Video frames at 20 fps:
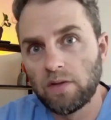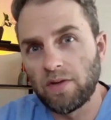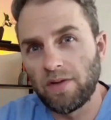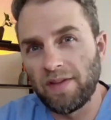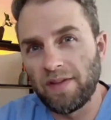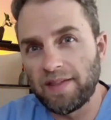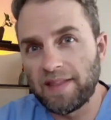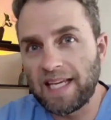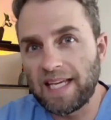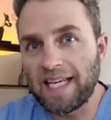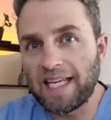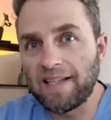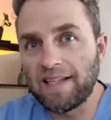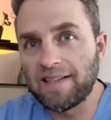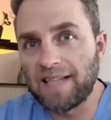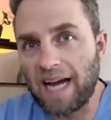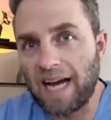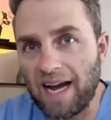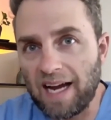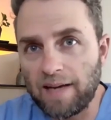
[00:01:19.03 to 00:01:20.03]
So the thing
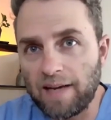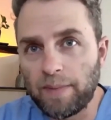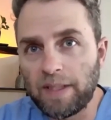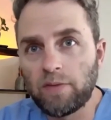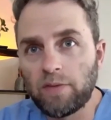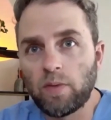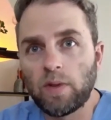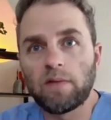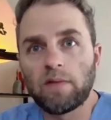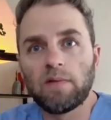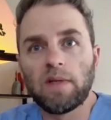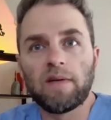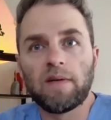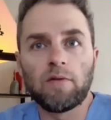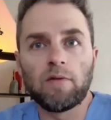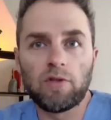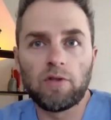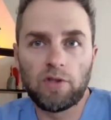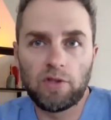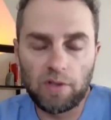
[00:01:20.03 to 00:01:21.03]
is, high B12
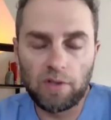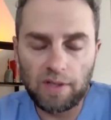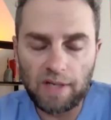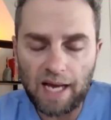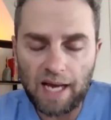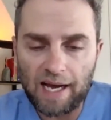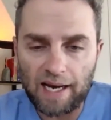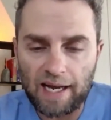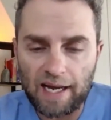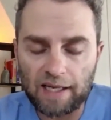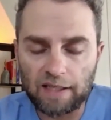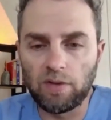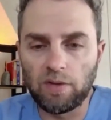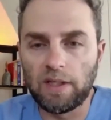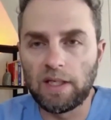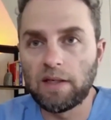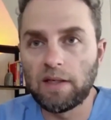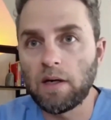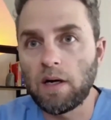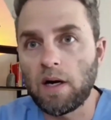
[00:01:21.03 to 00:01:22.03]
levels should not
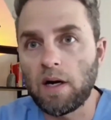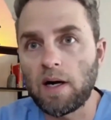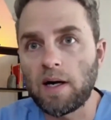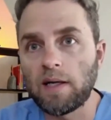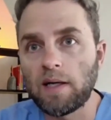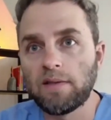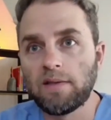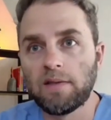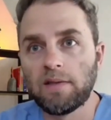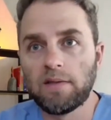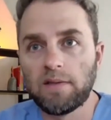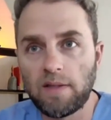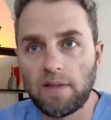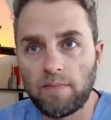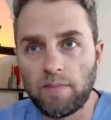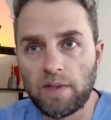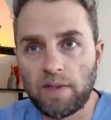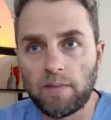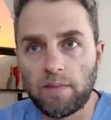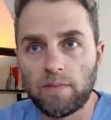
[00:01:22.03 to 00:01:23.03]
actually cause
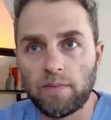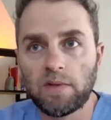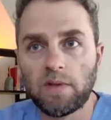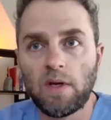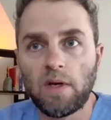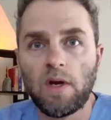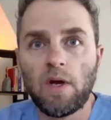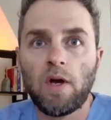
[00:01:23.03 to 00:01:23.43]
symptoms.